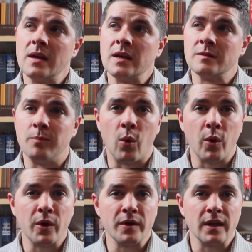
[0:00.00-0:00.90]
is
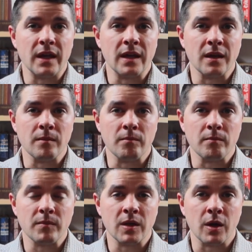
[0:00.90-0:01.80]
born
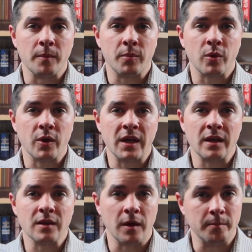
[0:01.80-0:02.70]
in
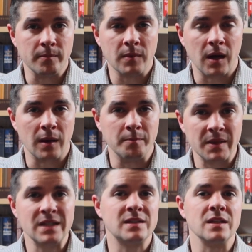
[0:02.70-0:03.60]

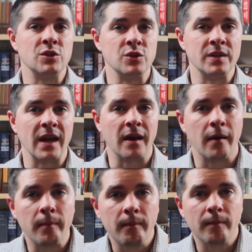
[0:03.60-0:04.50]
BC
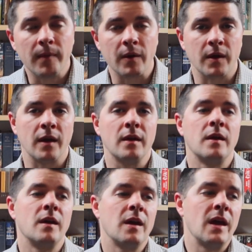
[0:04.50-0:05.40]
Judea,
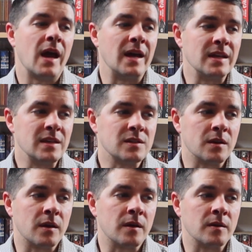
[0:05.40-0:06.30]
and he's
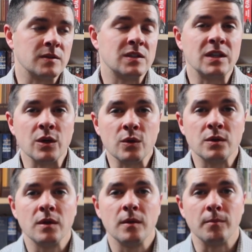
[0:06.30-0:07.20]
a
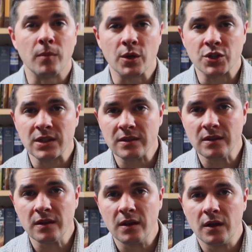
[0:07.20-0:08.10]
skilled
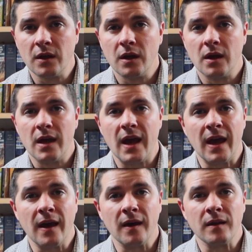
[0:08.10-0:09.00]
merchant,
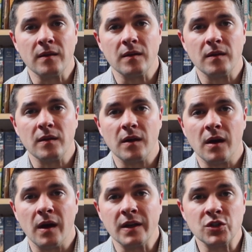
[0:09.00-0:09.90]
and
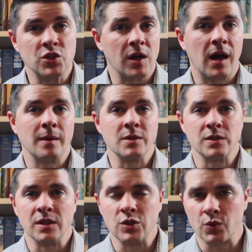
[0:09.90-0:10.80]
his job
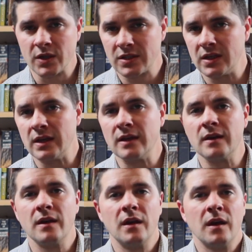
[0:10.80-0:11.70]
is
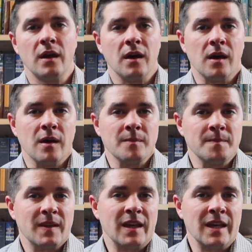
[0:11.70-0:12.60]
risky.
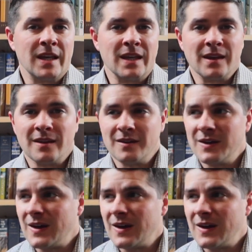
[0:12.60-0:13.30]
He